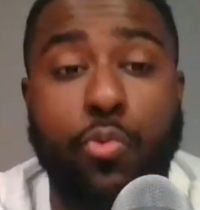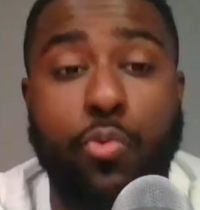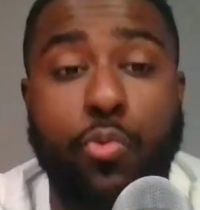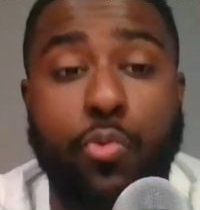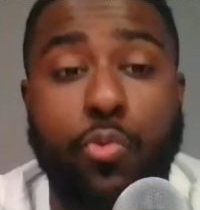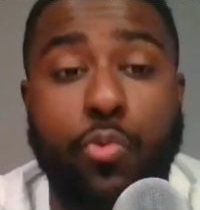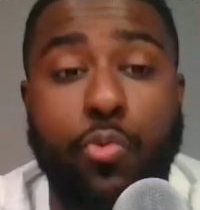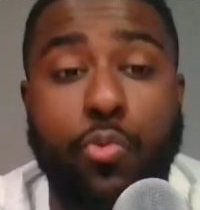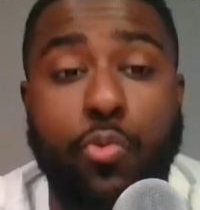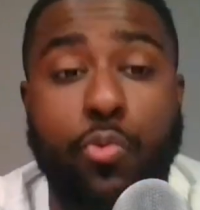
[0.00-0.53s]

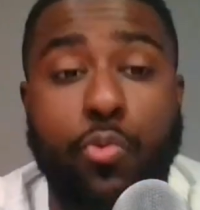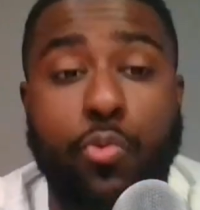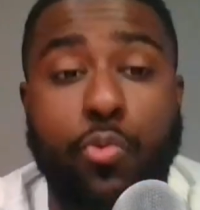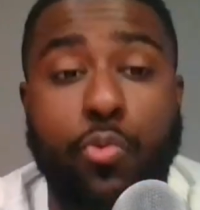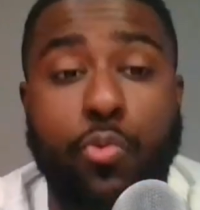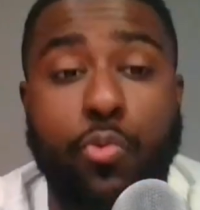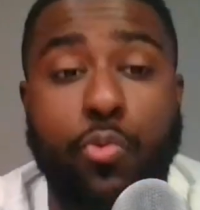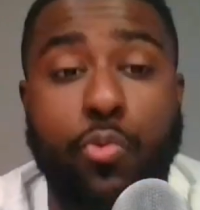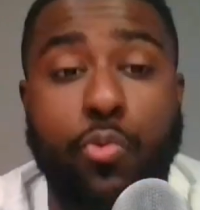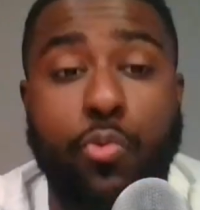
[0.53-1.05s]

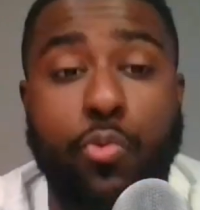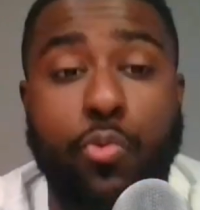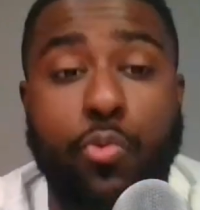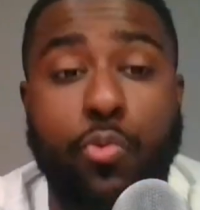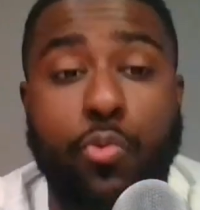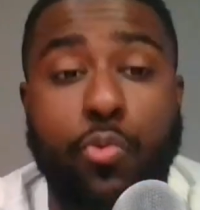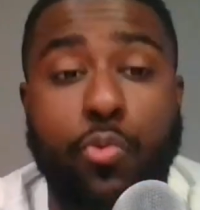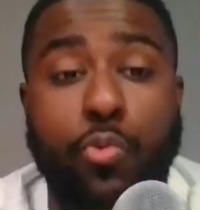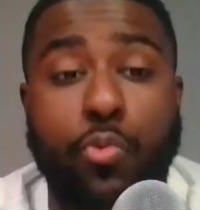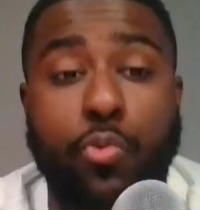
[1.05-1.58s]
And we will
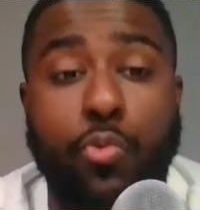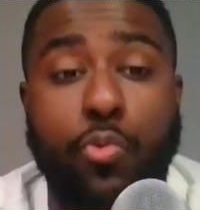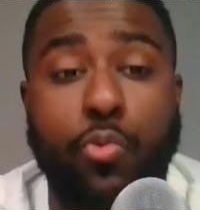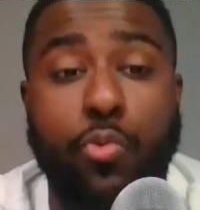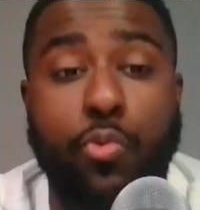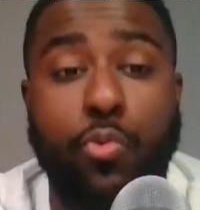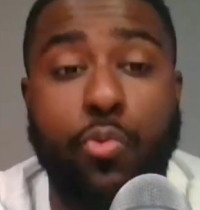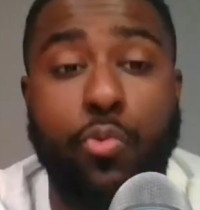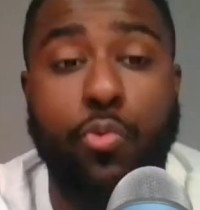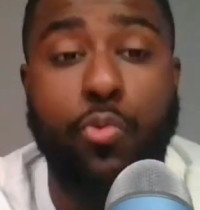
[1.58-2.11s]
have that
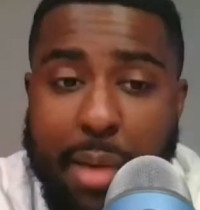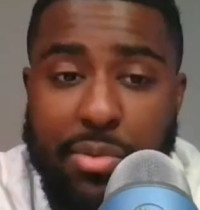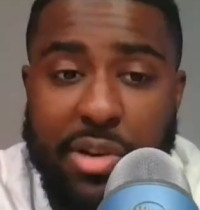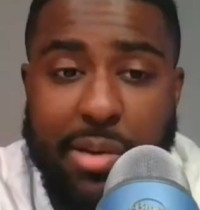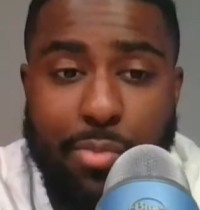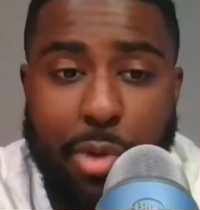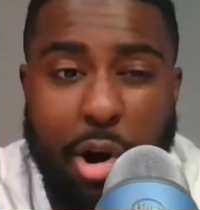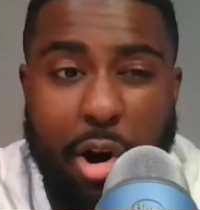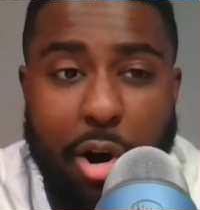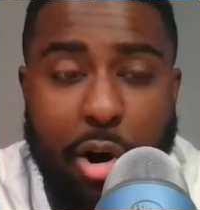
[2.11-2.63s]
announcement probably
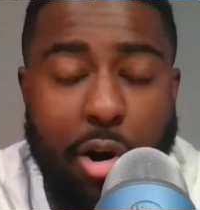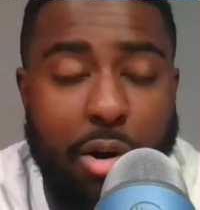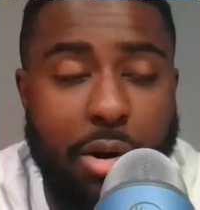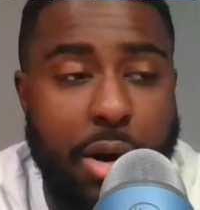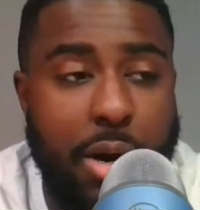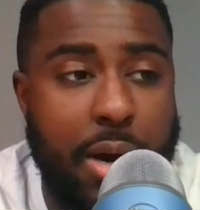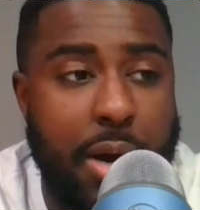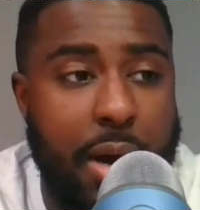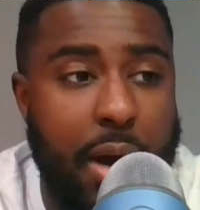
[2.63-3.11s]
tomorrow.